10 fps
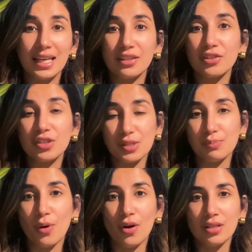get a
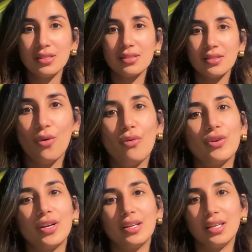response over
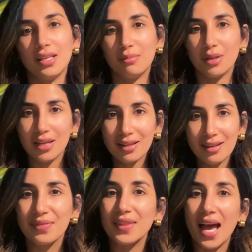an
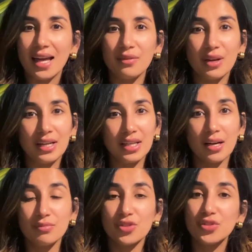email than when it
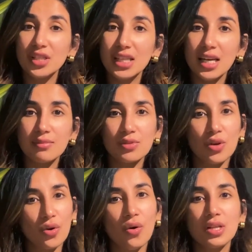comes to D Ms
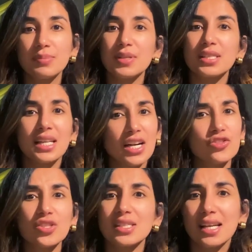or calls, because they are
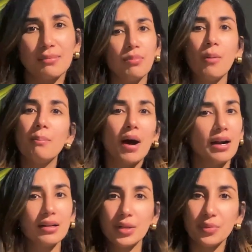just like
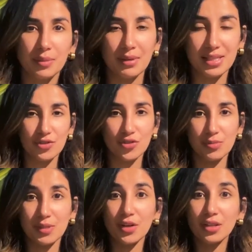bombarded with
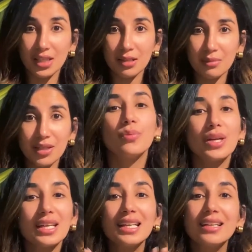messaging. But on email, we
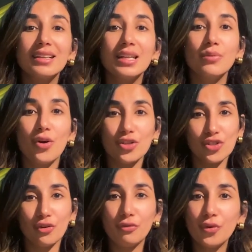can clearly
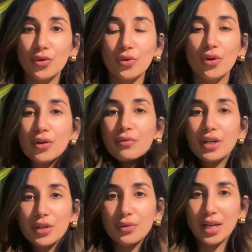watch a photo or a
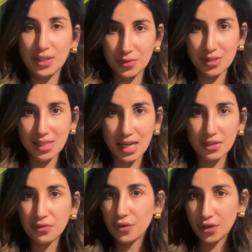video that you
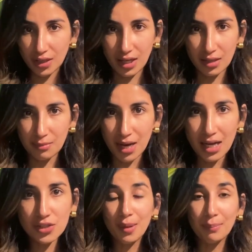send for a color
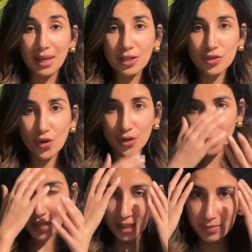match. Make sure
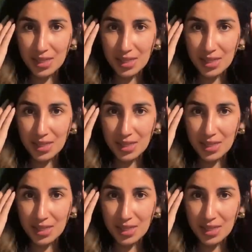you end up